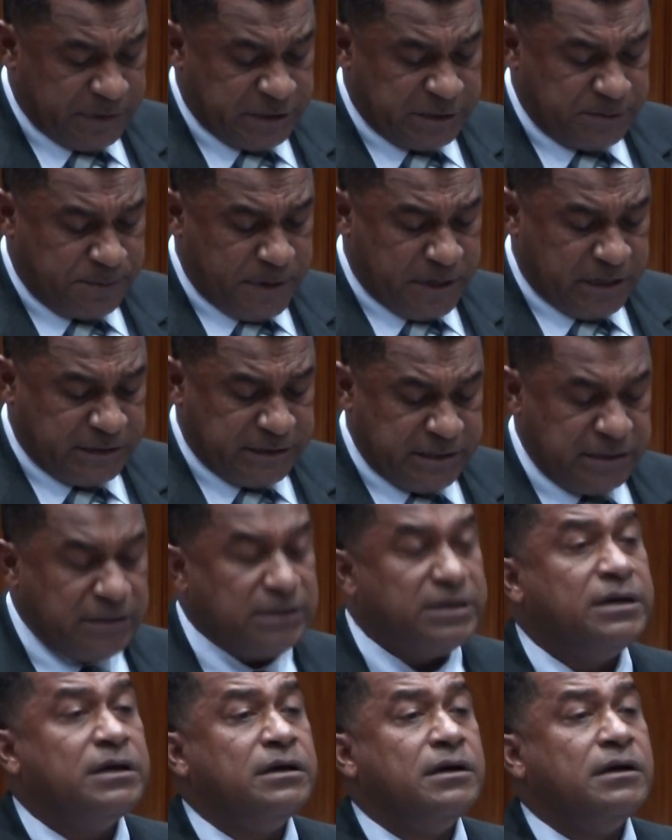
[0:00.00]
Mr. Speaker, sir,
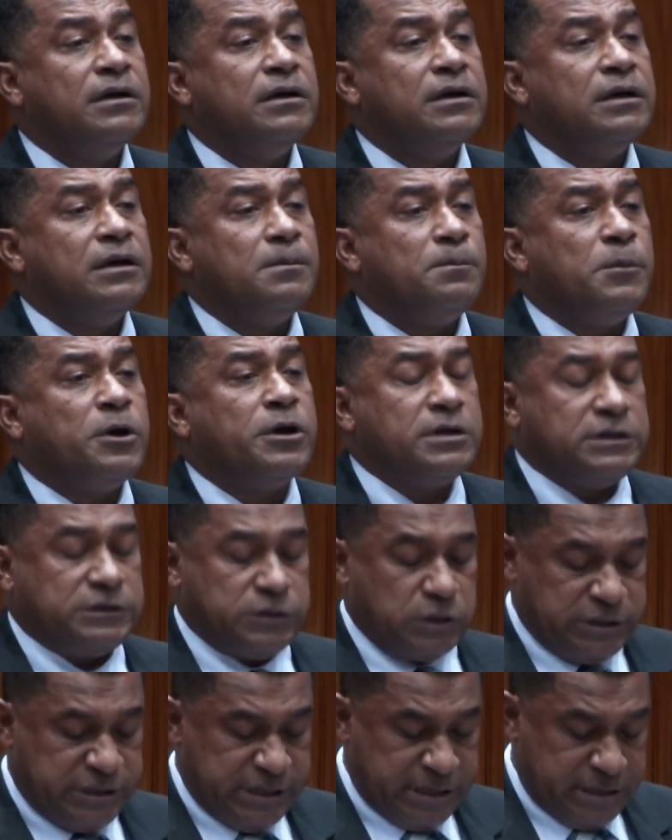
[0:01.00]
modern
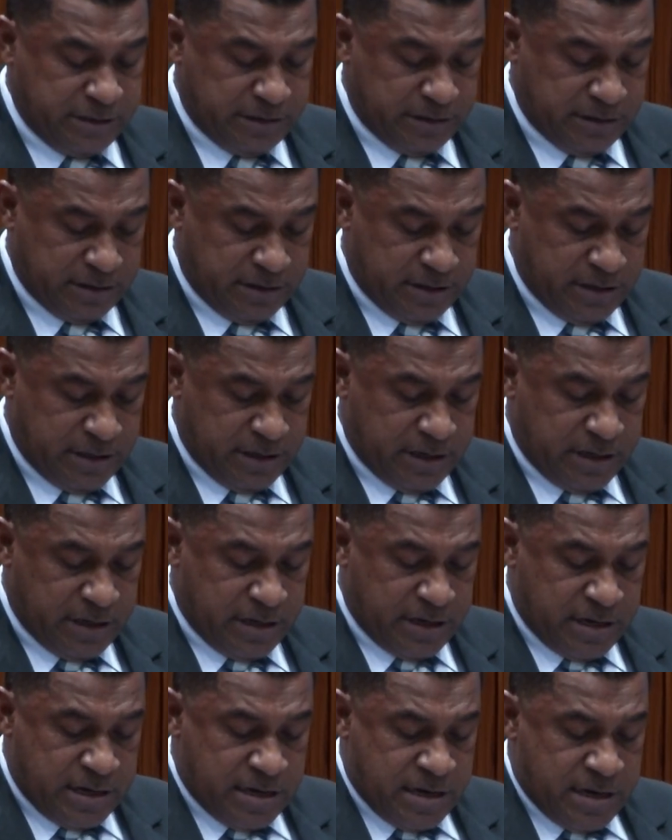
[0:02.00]
sorting
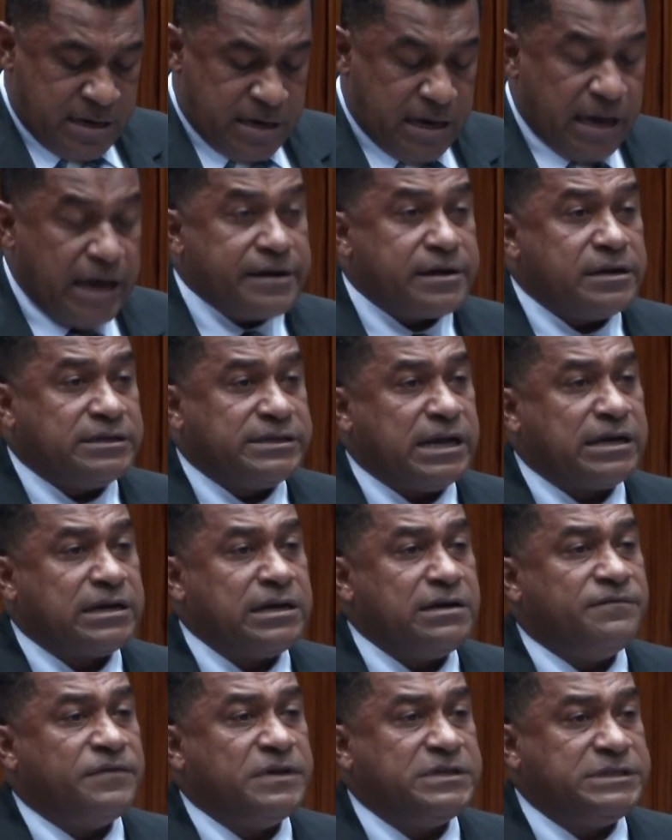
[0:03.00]
and
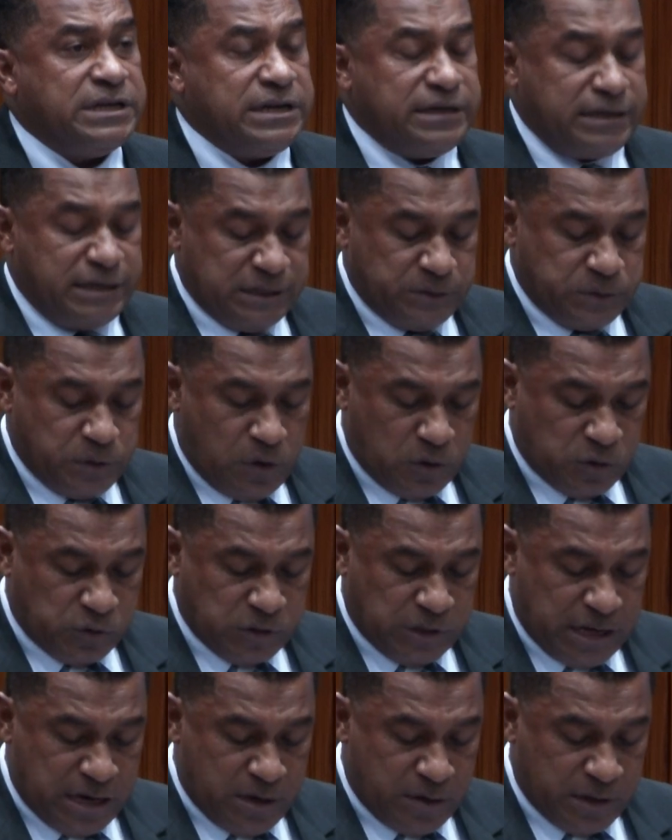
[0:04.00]
recycling facilities will
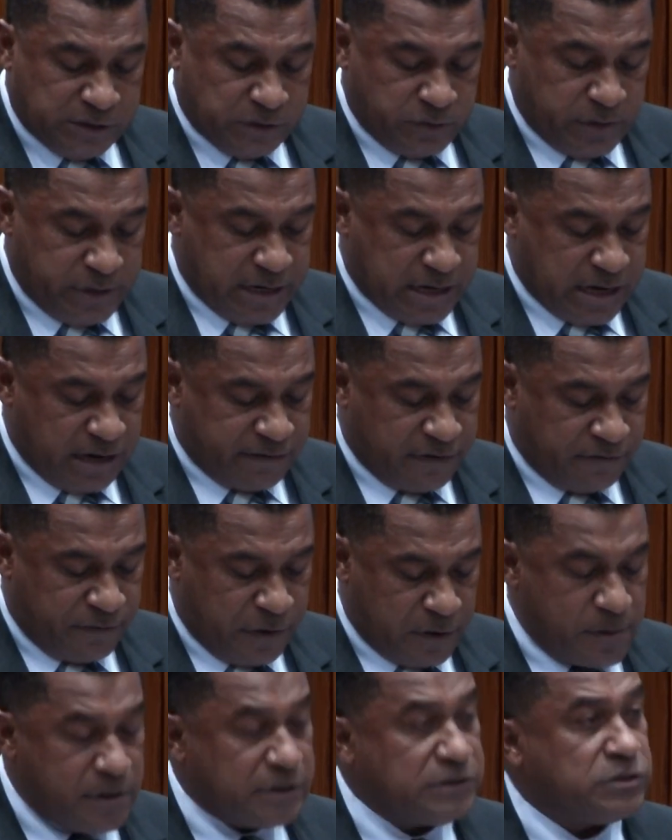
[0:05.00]
also allow us to recover
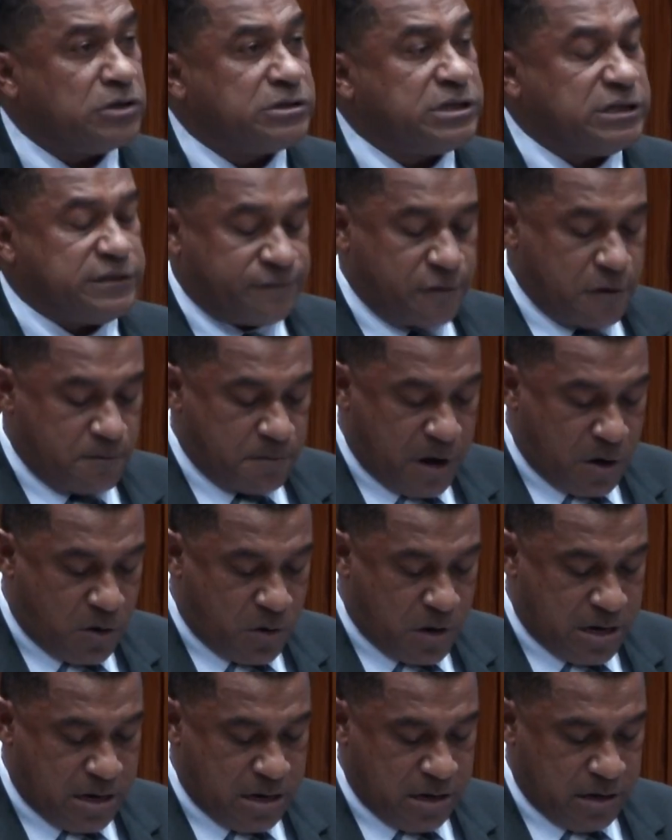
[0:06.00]
valuable resources from
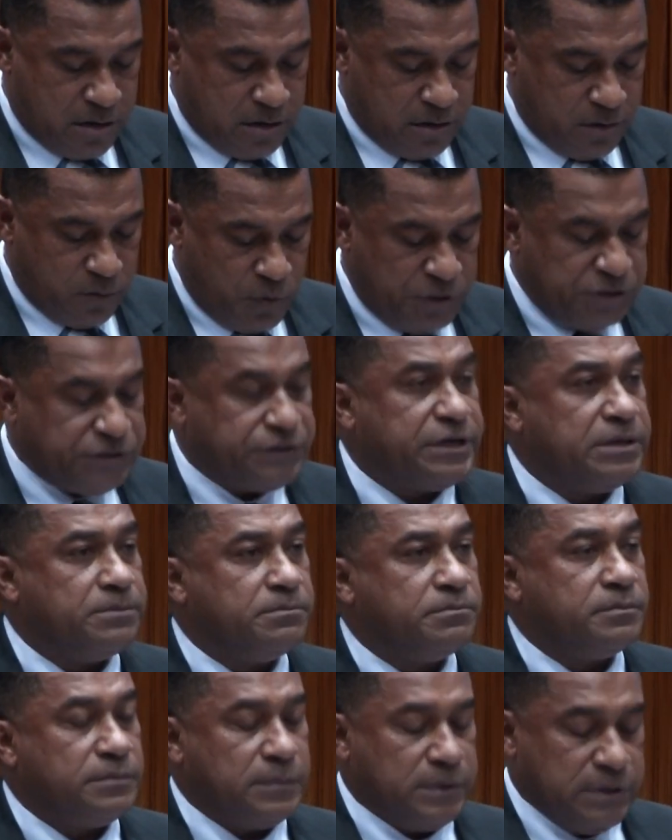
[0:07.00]
our waste
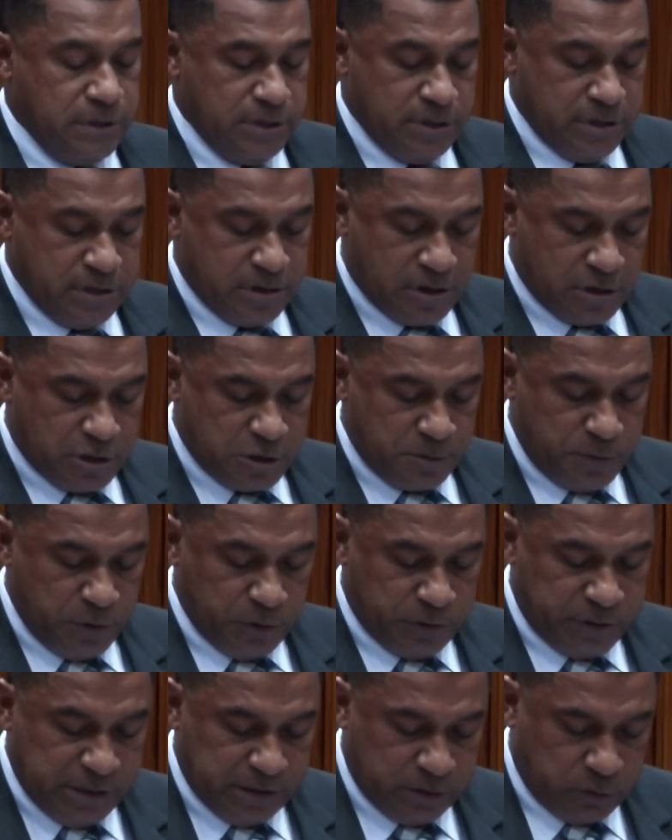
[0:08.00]
stream,
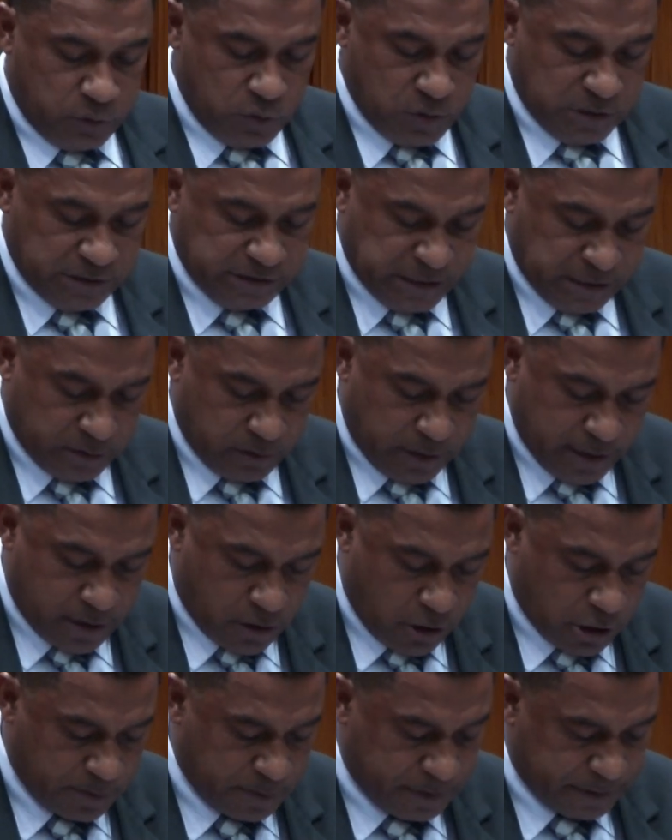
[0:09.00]
contributing to a circular
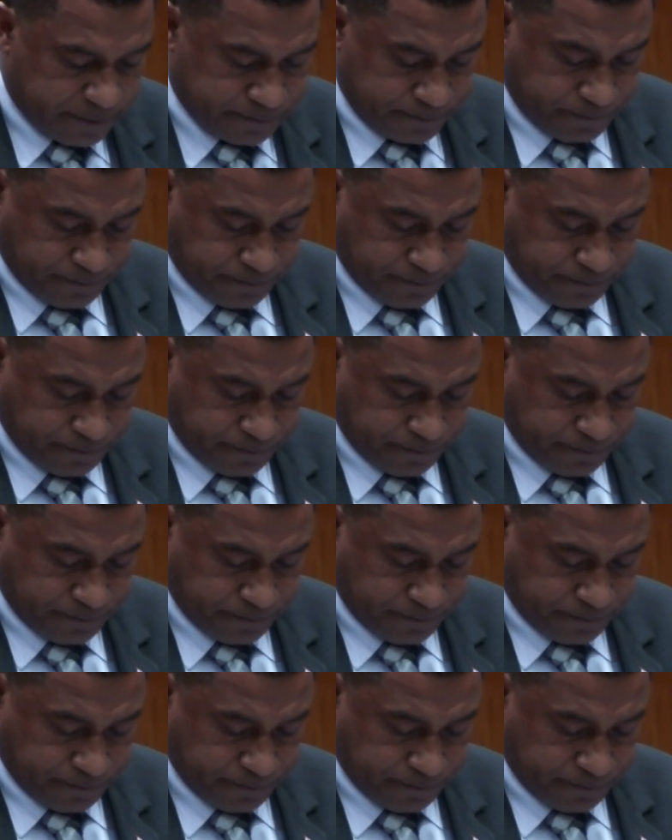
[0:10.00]
economy.